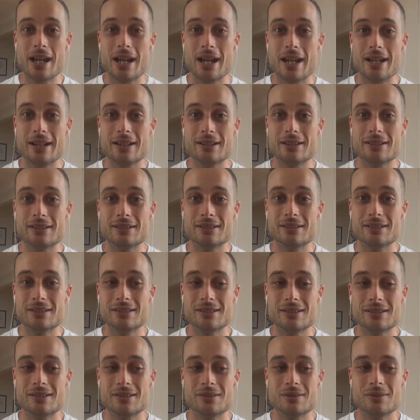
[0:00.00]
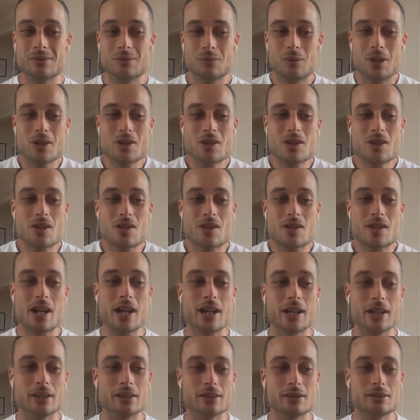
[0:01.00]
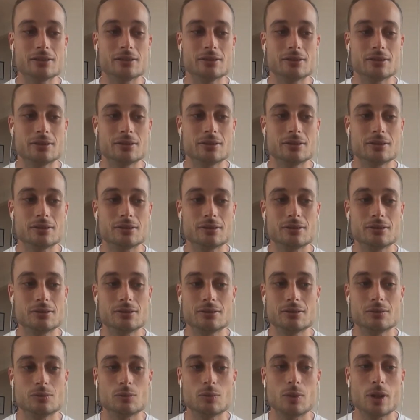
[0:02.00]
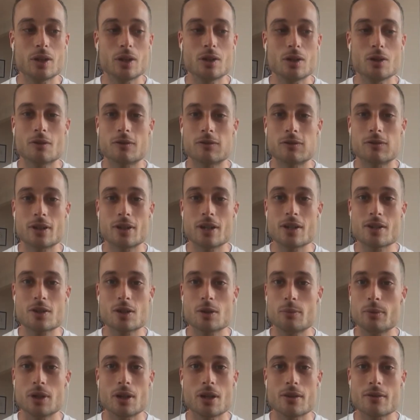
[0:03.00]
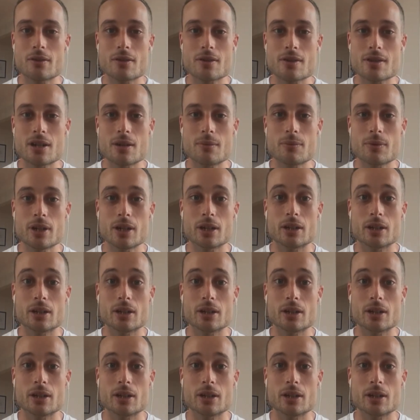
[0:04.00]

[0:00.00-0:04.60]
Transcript: Yeah. And once you say it, one of your friends could be going through the same thing.